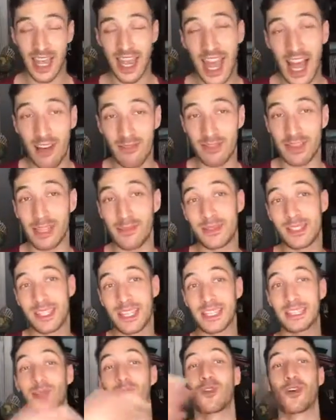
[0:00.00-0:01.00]
I have
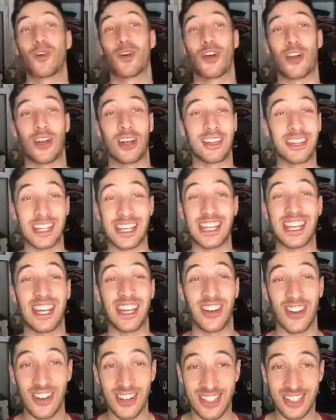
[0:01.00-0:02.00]
lipsticks for
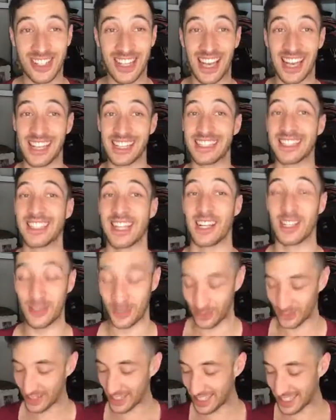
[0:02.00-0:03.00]
years and
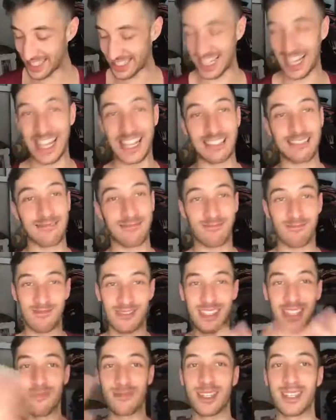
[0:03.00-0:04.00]
centuries and
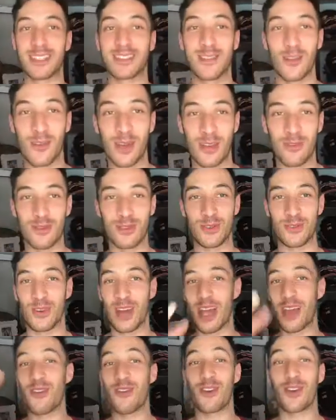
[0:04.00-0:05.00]
lipsticks to give to
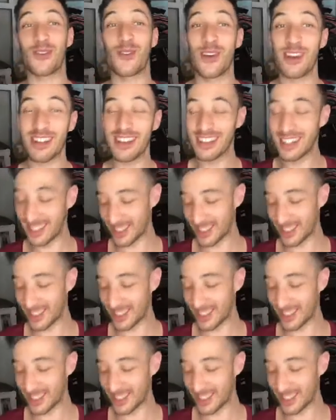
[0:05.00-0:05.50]
everyone.